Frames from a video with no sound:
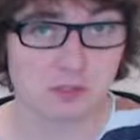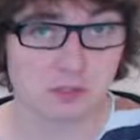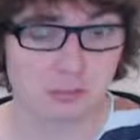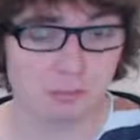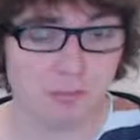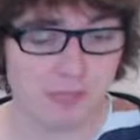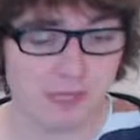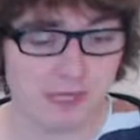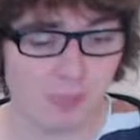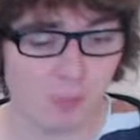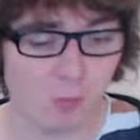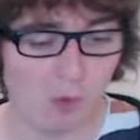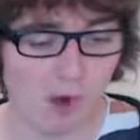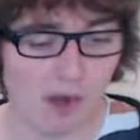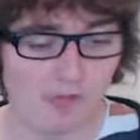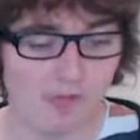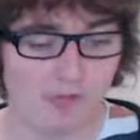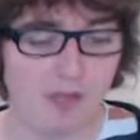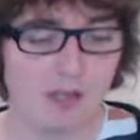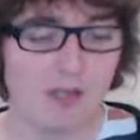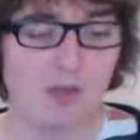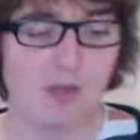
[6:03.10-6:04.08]
on beat
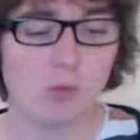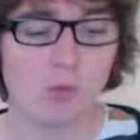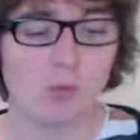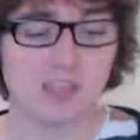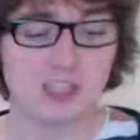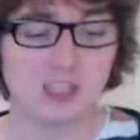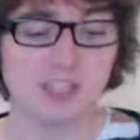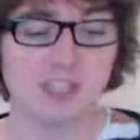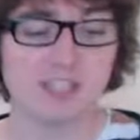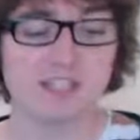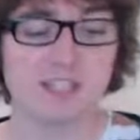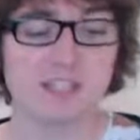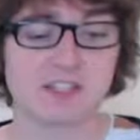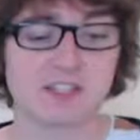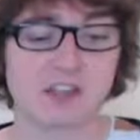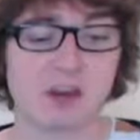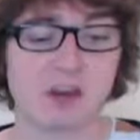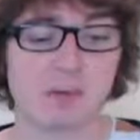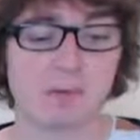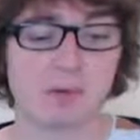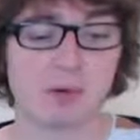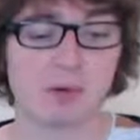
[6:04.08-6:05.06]
1, which in this
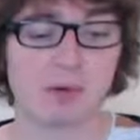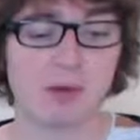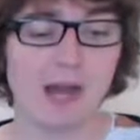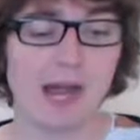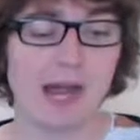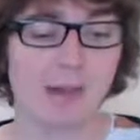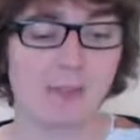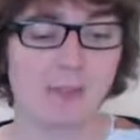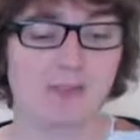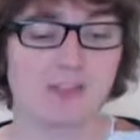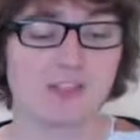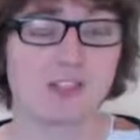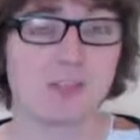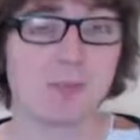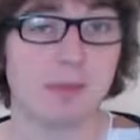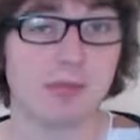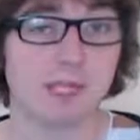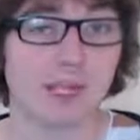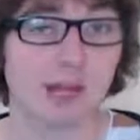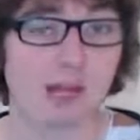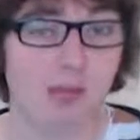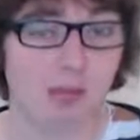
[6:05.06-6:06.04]
example happens to
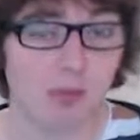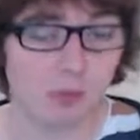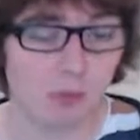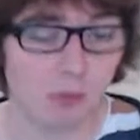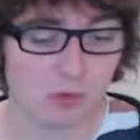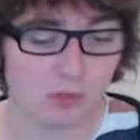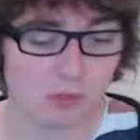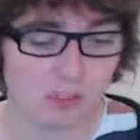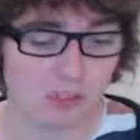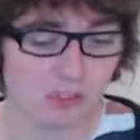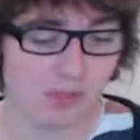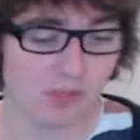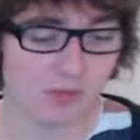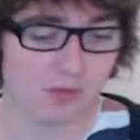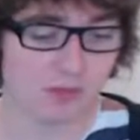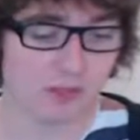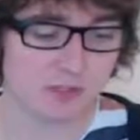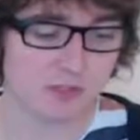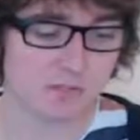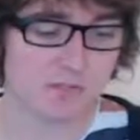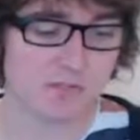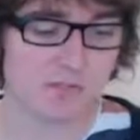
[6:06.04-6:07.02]
be a quarter
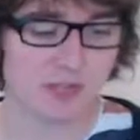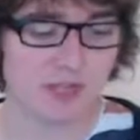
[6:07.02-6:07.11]
note.